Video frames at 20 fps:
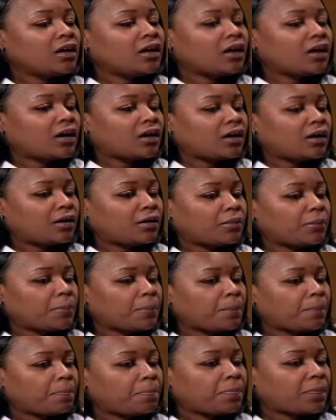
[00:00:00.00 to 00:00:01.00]

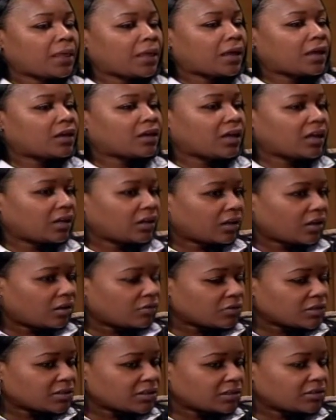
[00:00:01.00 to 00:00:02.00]
Um, and I had a
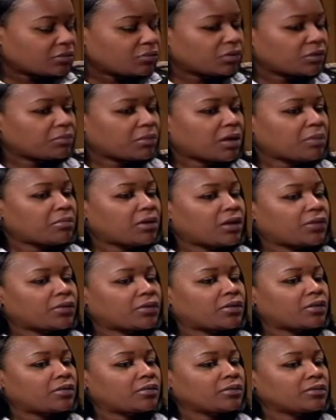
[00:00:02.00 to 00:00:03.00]
conversation with my
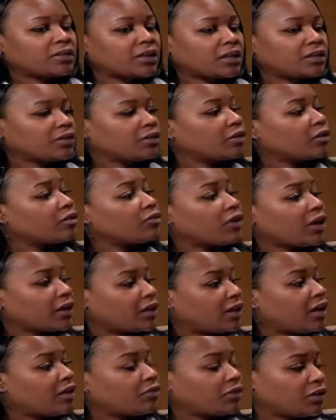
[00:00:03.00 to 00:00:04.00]
mother, telling her if I
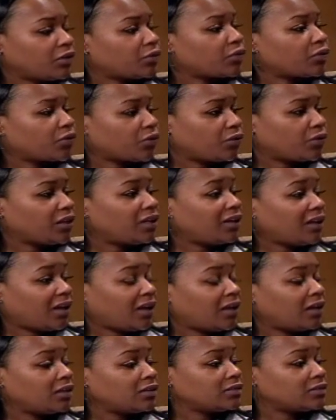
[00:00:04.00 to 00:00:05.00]
could have another 30
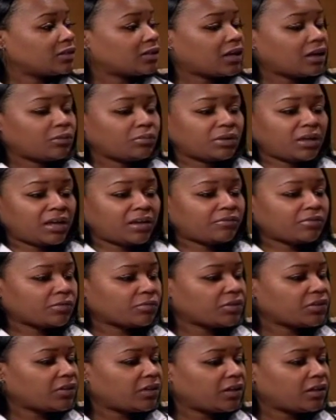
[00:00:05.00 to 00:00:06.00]
days, that I would have
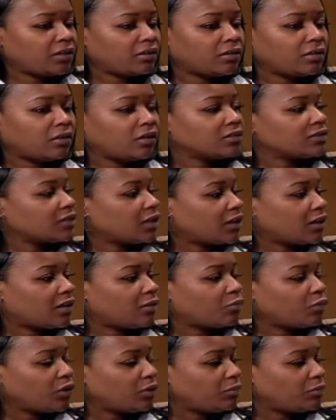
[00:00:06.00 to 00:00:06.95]
everything all set up.